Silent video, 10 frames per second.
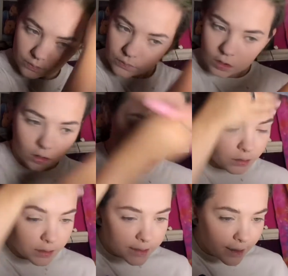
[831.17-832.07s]
Ugh,
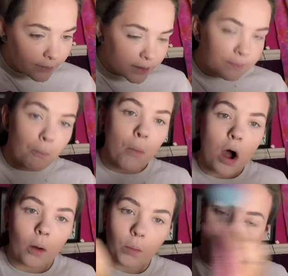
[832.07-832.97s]
this
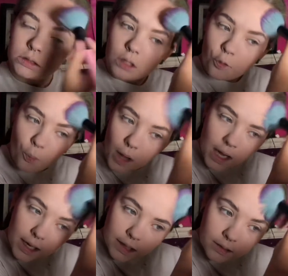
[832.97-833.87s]
mop of
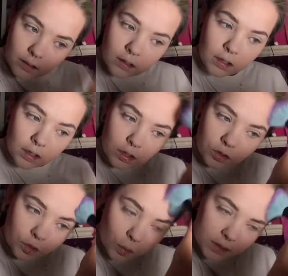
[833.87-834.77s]
mine
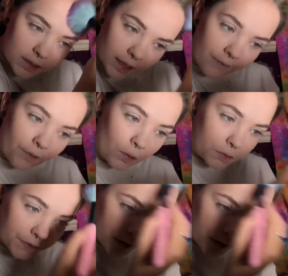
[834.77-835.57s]
just wants to get involved.